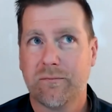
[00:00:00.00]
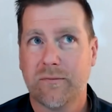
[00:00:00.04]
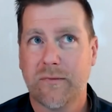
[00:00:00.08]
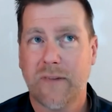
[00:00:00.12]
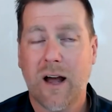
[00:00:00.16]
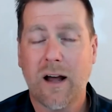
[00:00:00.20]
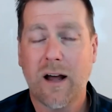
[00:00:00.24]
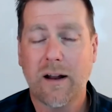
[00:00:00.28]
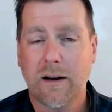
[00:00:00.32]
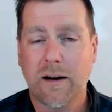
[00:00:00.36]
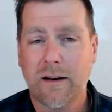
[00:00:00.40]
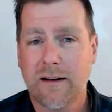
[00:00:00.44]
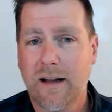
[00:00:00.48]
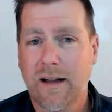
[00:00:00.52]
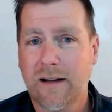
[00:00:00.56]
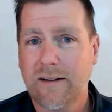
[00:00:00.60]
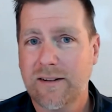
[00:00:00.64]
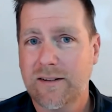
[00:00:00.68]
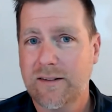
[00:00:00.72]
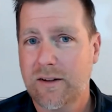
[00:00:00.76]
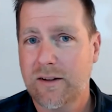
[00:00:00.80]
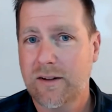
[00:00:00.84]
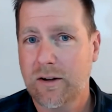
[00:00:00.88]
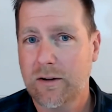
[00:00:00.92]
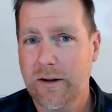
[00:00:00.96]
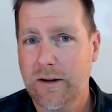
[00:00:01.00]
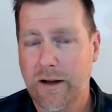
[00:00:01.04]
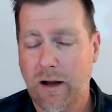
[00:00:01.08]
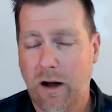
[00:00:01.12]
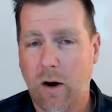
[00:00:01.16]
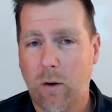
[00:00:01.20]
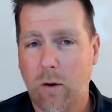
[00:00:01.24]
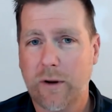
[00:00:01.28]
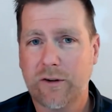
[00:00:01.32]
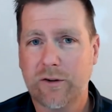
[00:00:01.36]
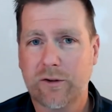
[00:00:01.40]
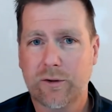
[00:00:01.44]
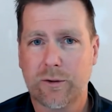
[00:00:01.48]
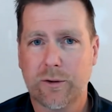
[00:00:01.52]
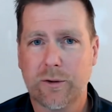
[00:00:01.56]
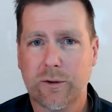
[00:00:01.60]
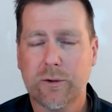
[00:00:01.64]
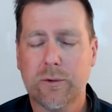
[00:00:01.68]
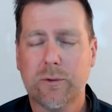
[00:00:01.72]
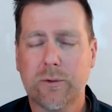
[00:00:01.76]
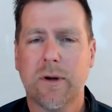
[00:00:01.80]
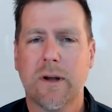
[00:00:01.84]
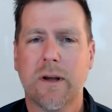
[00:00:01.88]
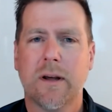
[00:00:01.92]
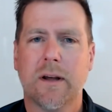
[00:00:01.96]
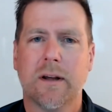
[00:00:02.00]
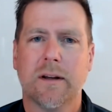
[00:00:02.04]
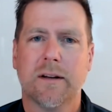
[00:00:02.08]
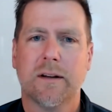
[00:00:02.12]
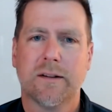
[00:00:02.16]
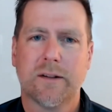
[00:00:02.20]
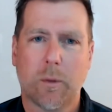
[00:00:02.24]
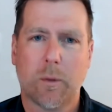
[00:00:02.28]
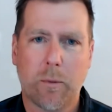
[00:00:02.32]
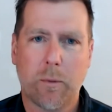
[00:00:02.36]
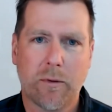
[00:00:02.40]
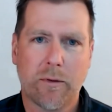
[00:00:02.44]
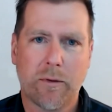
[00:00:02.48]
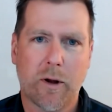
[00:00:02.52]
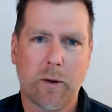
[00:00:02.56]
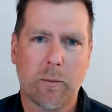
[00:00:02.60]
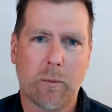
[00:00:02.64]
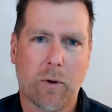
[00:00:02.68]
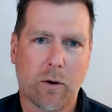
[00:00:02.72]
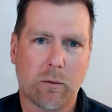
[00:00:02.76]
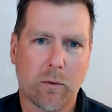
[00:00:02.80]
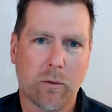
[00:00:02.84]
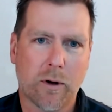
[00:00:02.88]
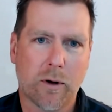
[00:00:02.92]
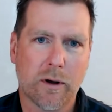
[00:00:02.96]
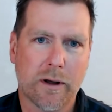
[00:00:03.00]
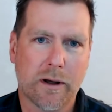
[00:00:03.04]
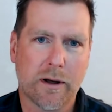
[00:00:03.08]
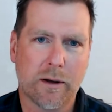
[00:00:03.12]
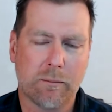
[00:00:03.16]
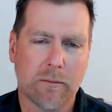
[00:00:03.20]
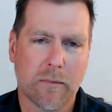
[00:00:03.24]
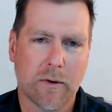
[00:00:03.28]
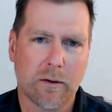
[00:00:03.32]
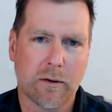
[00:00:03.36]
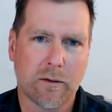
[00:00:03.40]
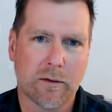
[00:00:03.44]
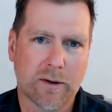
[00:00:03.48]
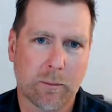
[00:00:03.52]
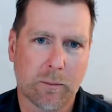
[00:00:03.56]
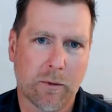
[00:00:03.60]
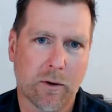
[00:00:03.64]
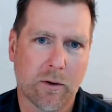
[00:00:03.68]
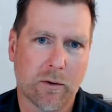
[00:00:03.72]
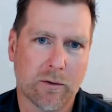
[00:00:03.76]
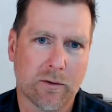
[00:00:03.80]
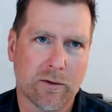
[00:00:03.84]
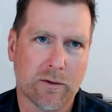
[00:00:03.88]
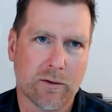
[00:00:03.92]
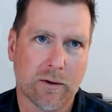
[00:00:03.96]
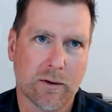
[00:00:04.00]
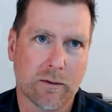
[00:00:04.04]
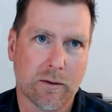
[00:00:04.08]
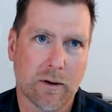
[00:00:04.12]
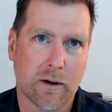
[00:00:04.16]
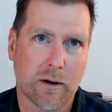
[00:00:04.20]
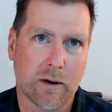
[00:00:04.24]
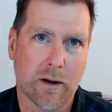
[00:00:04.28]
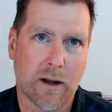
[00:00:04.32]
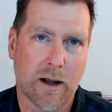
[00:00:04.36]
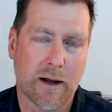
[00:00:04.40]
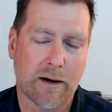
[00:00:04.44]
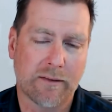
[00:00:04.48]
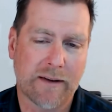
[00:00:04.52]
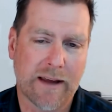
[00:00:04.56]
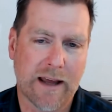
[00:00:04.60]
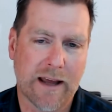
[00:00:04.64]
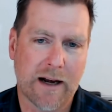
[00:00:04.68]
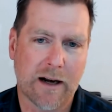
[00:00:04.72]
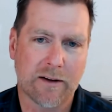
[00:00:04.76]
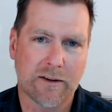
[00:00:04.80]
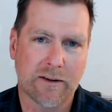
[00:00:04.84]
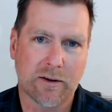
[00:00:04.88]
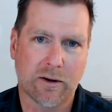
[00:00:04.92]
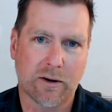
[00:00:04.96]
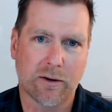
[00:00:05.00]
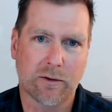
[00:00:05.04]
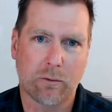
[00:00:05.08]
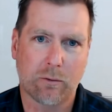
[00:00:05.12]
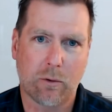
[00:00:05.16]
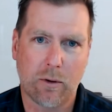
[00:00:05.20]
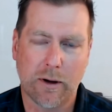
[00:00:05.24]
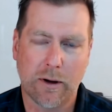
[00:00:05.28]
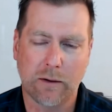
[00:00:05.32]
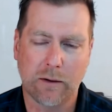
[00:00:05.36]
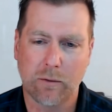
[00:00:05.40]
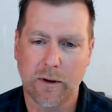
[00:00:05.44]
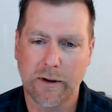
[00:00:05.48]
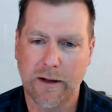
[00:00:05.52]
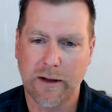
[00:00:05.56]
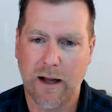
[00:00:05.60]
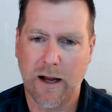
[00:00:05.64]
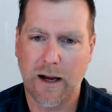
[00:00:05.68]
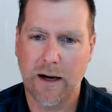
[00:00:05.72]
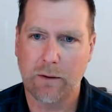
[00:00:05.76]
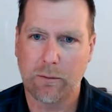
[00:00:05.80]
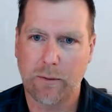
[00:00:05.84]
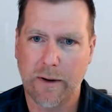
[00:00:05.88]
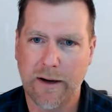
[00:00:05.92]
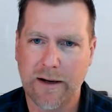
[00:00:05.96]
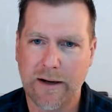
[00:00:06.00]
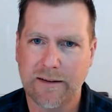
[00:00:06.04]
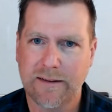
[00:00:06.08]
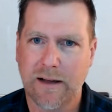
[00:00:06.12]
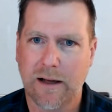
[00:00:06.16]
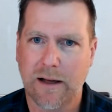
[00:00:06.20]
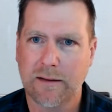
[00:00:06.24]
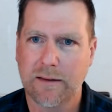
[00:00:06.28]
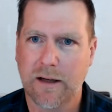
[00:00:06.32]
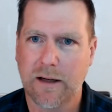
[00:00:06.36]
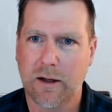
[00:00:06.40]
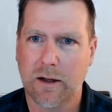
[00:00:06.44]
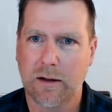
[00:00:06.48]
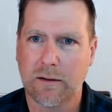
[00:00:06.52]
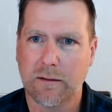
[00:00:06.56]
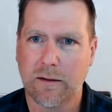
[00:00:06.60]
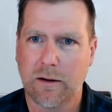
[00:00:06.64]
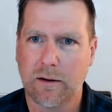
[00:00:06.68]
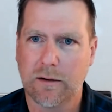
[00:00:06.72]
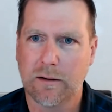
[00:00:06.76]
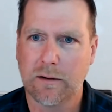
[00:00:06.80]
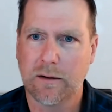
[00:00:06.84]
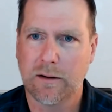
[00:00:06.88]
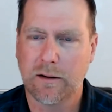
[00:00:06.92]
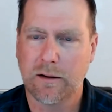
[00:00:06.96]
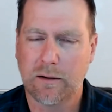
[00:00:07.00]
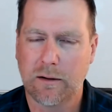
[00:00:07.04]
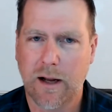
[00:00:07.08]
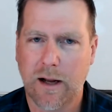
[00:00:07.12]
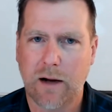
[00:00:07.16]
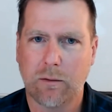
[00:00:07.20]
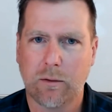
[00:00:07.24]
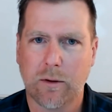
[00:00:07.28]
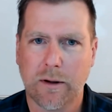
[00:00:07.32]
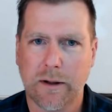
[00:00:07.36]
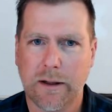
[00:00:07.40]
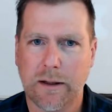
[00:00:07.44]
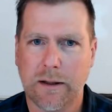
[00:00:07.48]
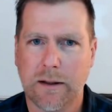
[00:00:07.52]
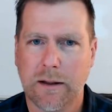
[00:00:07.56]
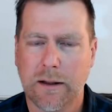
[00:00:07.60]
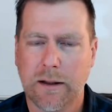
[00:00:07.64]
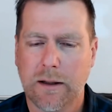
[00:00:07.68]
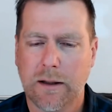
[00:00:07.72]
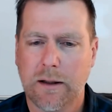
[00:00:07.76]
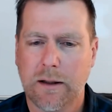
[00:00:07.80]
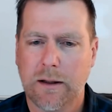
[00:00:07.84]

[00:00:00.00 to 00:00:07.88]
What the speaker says: not necessarily always true. Some of them are really, a lot of candidates are throwing really high rates out there. They're not really,